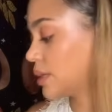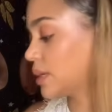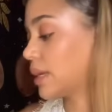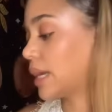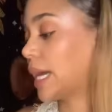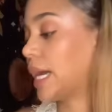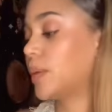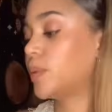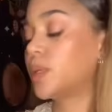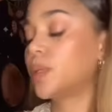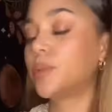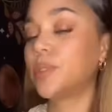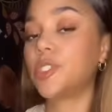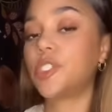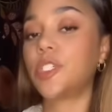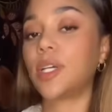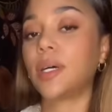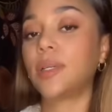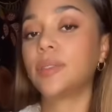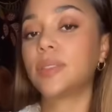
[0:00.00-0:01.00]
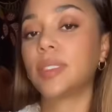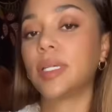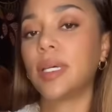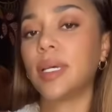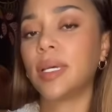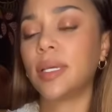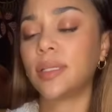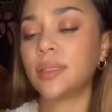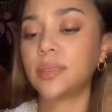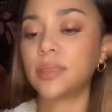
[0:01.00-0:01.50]
I will reach out
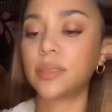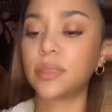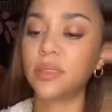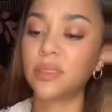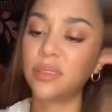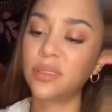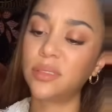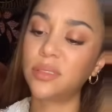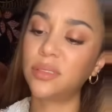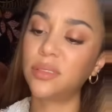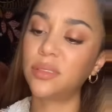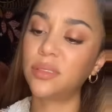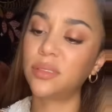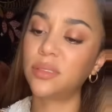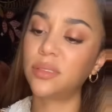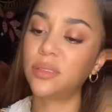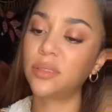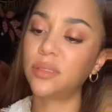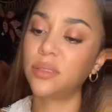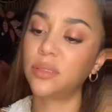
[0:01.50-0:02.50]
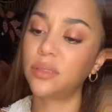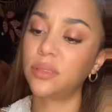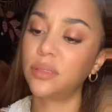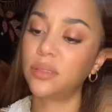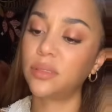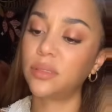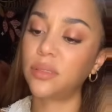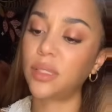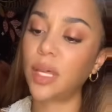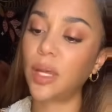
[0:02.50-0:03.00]
and
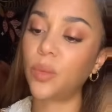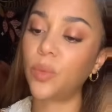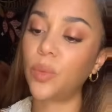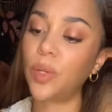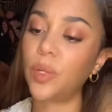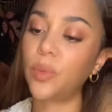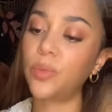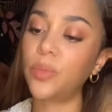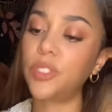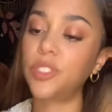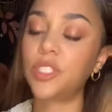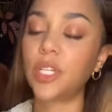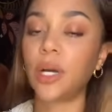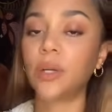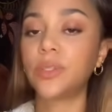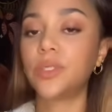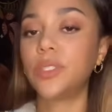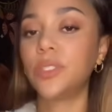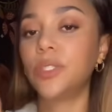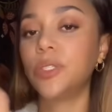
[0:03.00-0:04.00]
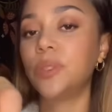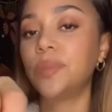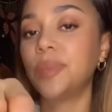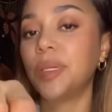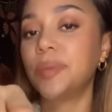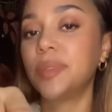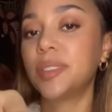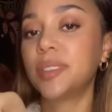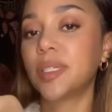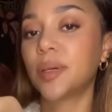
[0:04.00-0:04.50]
I will reach out to you.
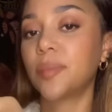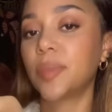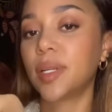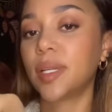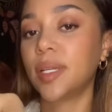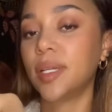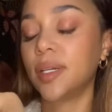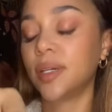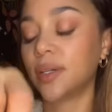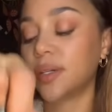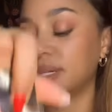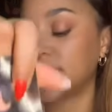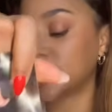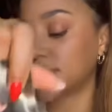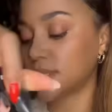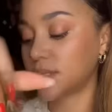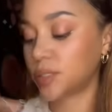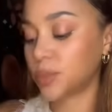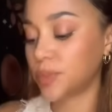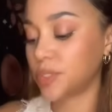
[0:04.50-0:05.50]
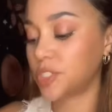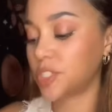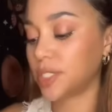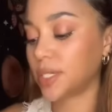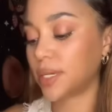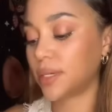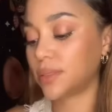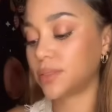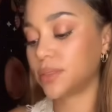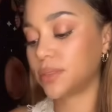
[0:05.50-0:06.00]
Maybe somebody here isn't reaching
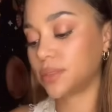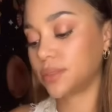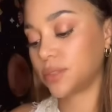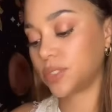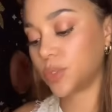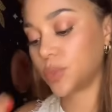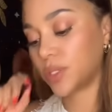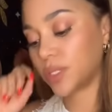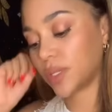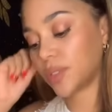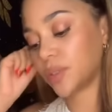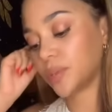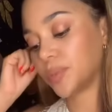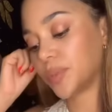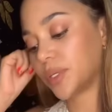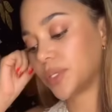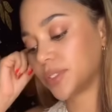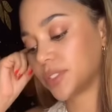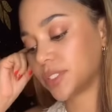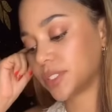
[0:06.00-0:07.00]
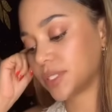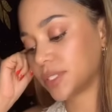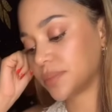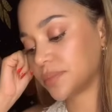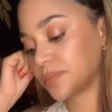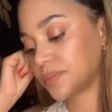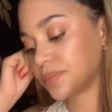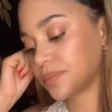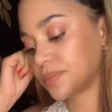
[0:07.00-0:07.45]
out to another person.